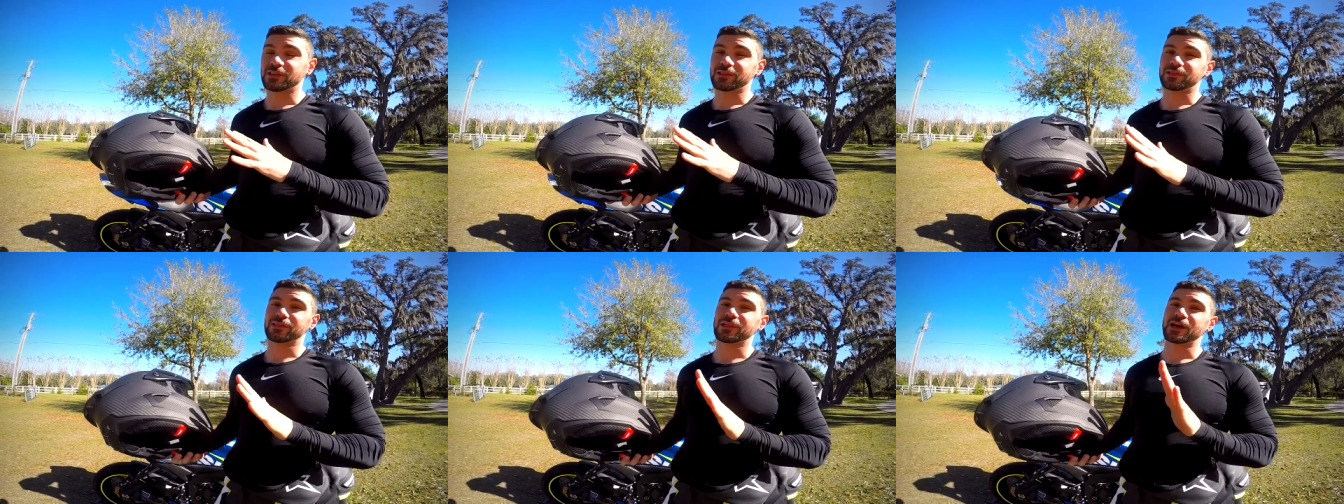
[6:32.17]

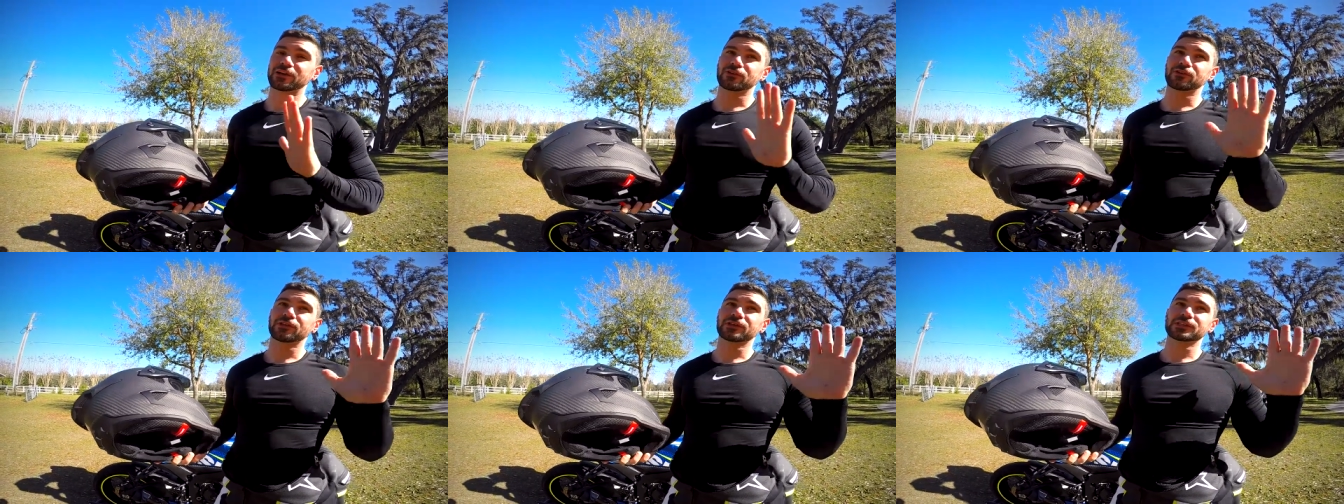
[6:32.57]

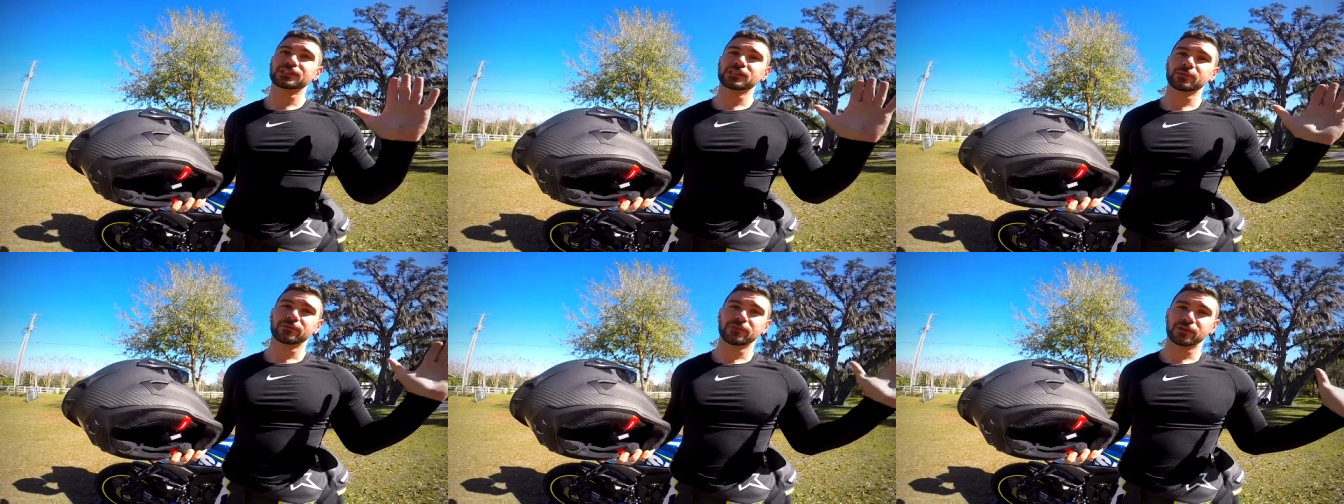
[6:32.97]
lighter than
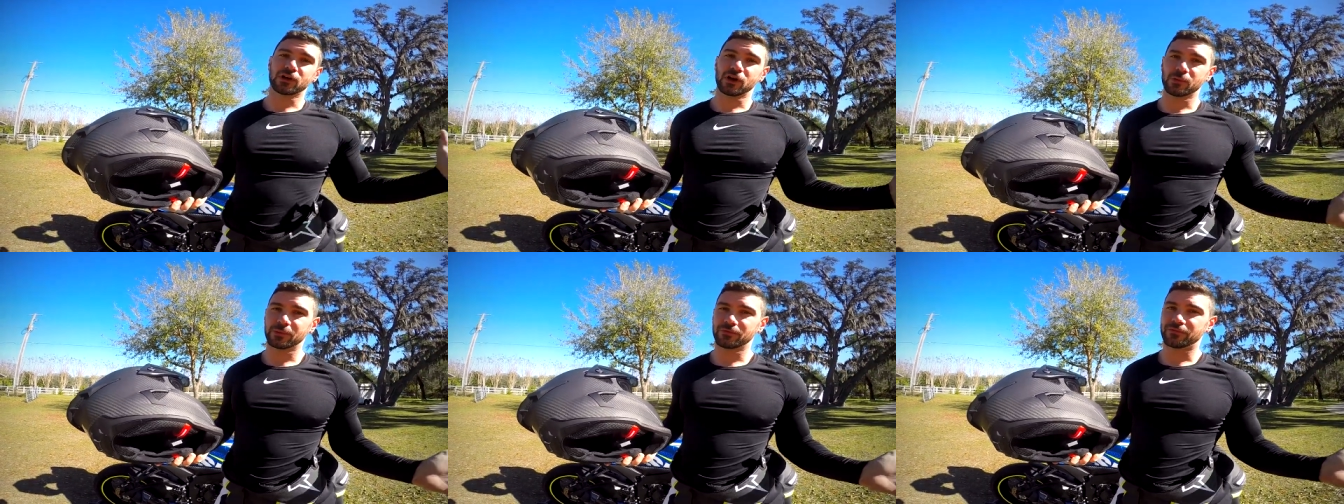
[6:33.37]
some of the
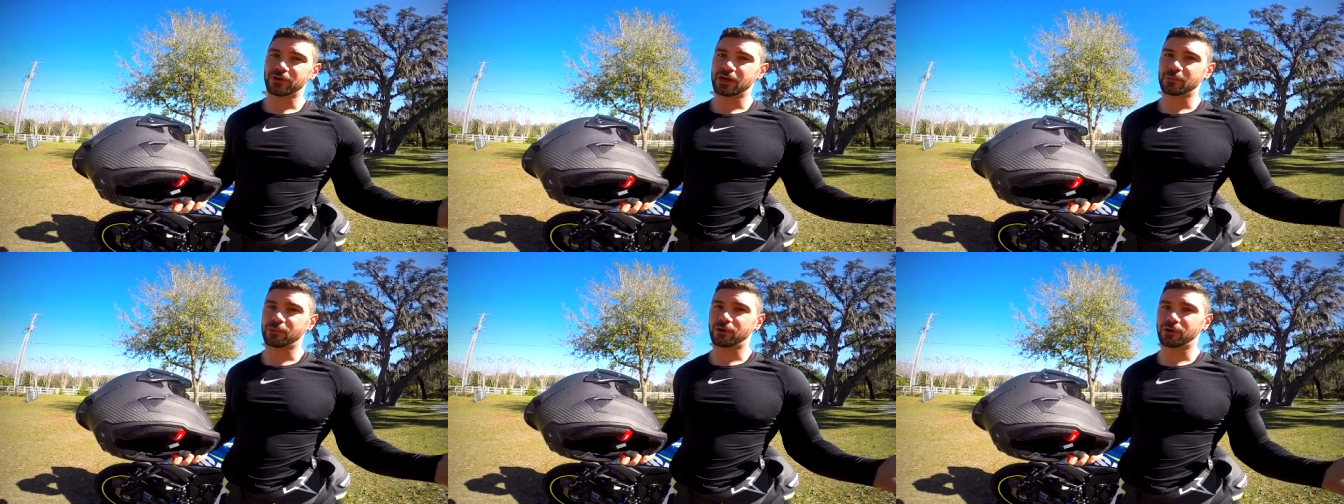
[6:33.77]
carbon
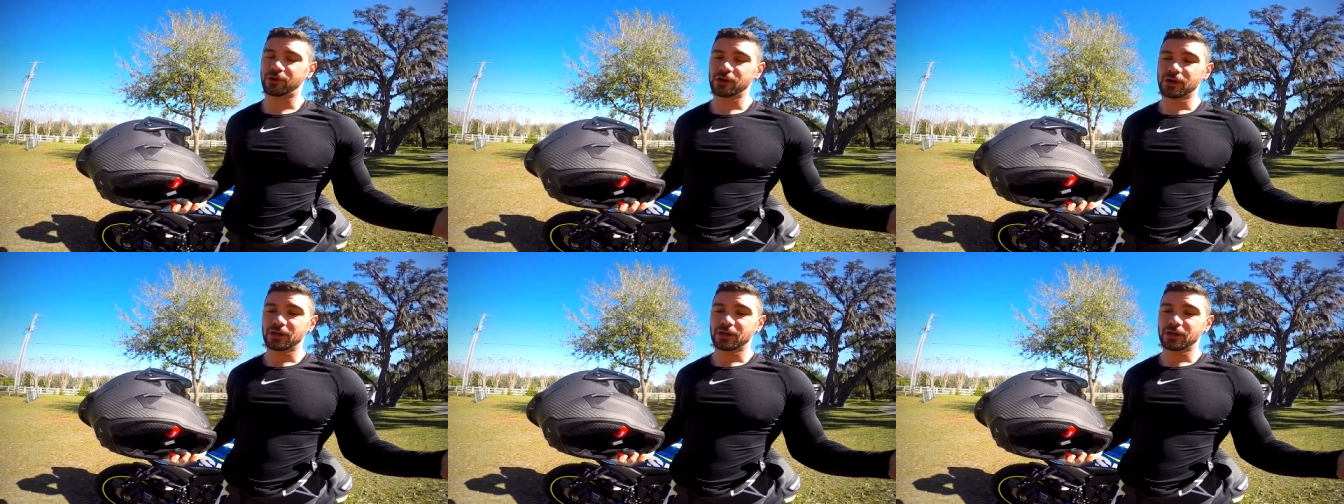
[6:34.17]
fiber